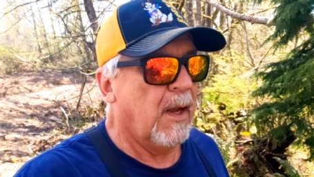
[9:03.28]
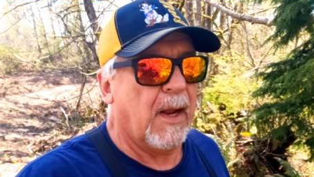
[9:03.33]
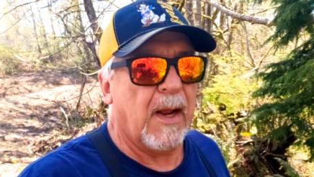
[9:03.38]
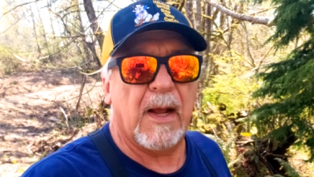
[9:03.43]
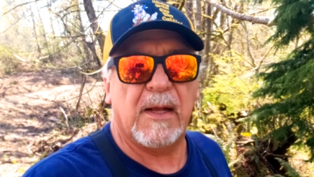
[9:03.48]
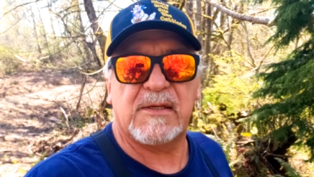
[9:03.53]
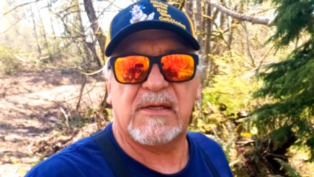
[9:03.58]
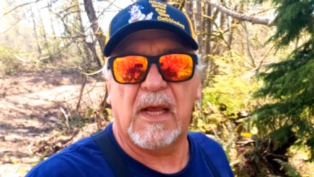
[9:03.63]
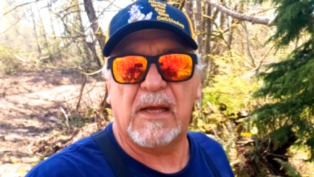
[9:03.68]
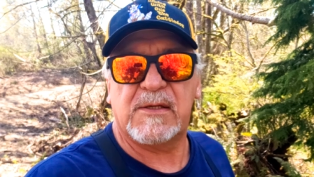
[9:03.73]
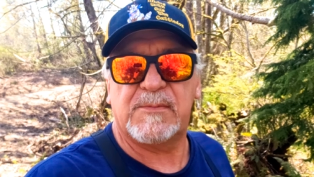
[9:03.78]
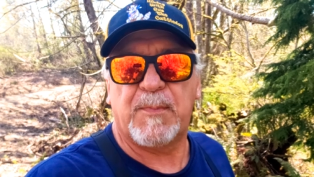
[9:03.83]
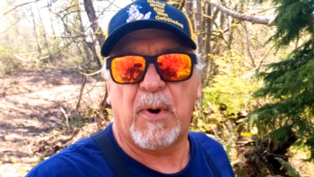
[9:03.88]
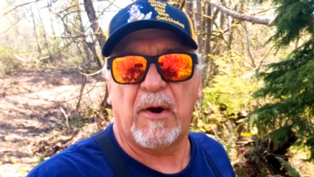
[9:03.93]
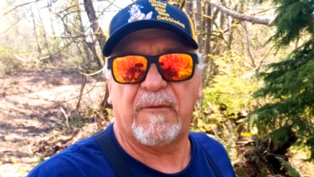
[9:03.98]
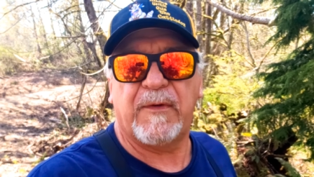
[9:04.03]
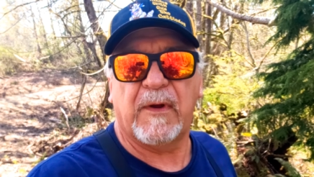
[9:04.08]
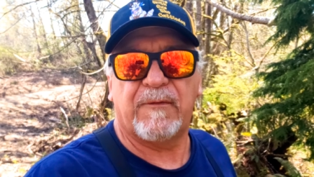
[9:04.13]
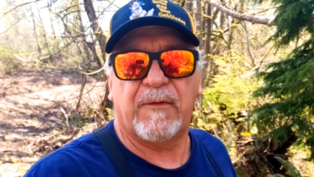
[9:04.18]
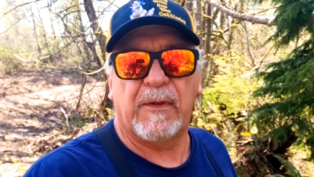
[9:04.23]
it's, it's
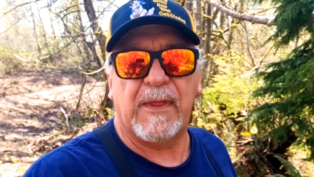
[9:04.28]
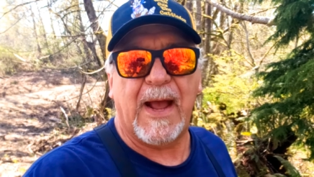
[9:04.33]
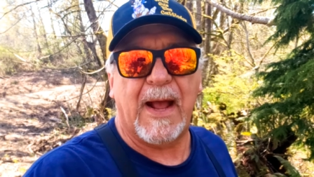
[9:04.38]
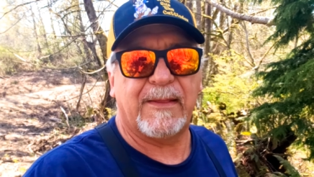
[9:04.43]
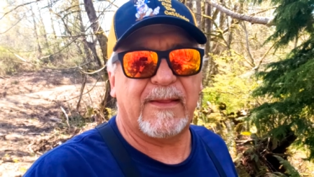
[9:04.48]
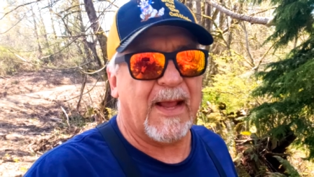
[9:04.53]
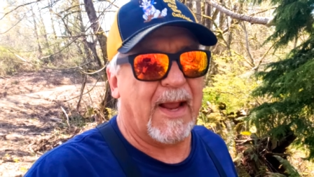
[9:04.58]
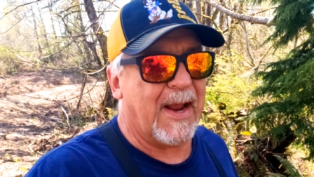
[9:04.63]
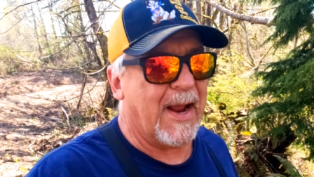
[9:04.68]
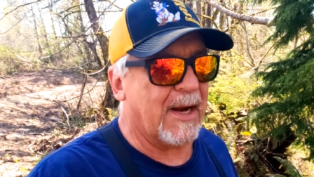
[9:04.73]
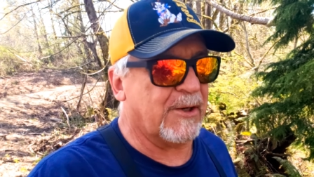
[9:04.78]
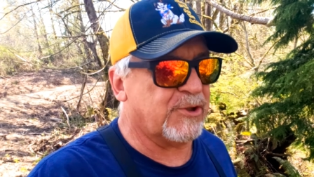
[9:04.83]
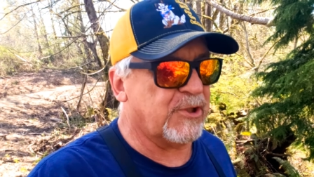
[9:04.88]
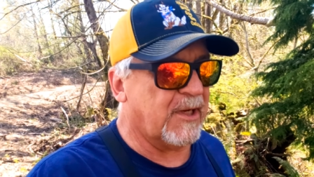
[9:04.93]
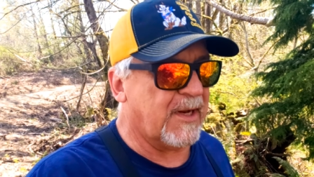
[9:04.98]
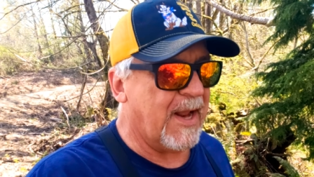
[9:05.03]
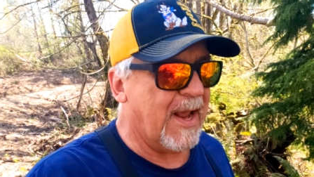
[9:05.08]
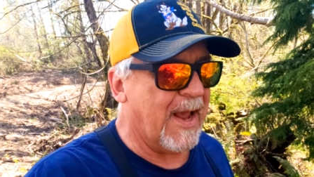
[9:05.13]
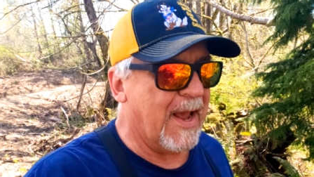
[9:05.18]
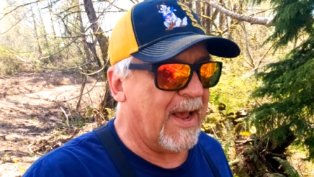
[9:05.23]
perfect for that. They
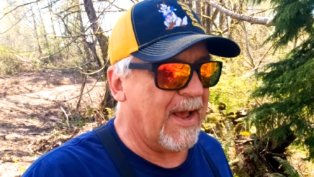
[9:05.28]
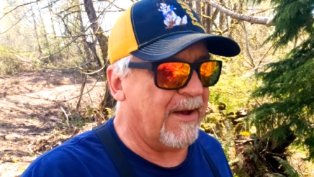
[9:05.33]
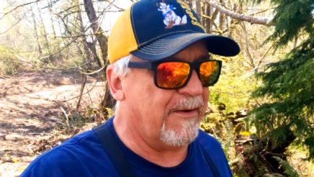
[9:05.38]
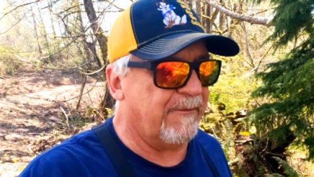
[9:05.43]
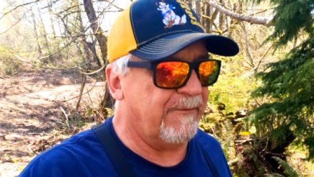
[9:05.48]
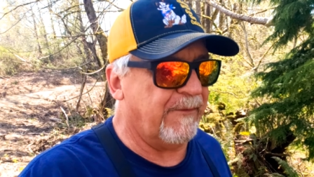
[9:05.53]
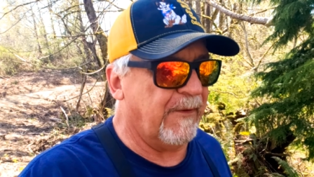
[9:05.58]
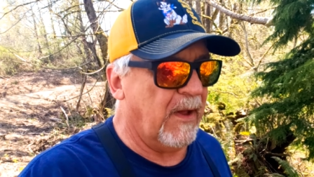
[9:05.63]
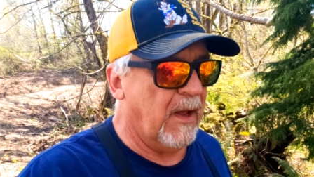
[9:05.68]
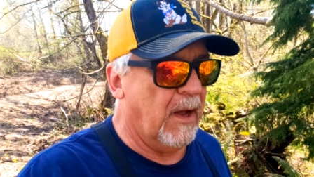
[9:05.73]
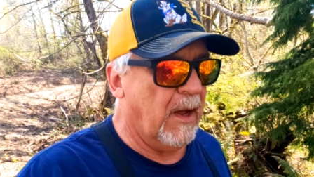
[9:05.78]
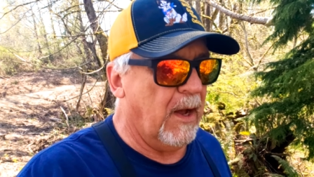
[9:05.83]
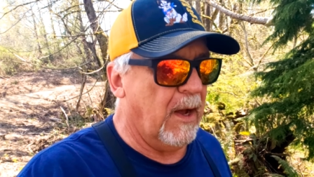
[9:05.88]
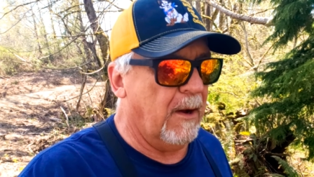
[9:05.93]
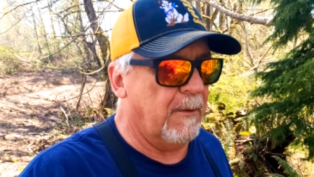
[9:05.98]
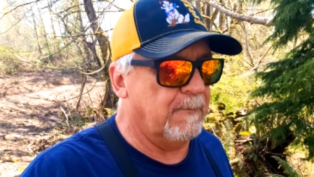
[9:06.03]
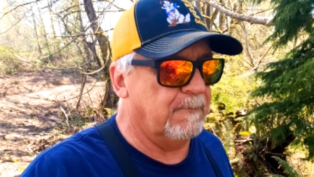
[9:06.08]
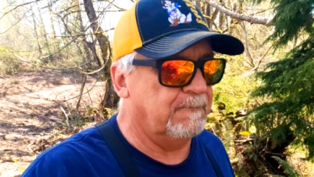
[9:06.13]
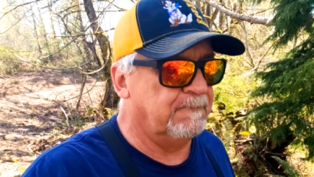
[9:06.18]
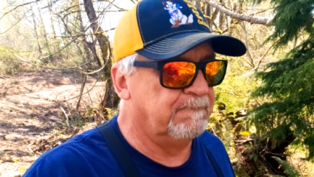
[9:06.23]
actually have
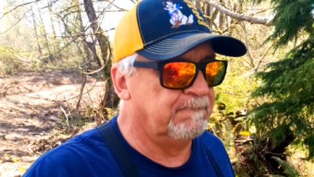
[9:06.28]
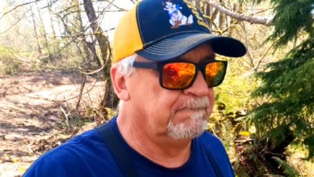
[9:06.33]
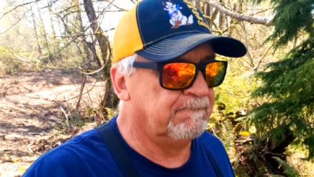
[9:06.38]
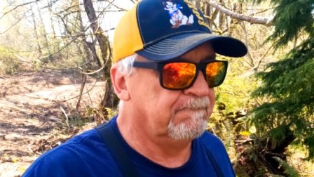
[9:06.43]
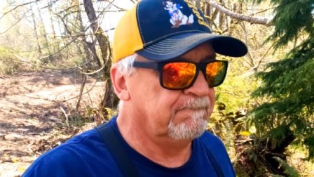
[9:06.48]
um,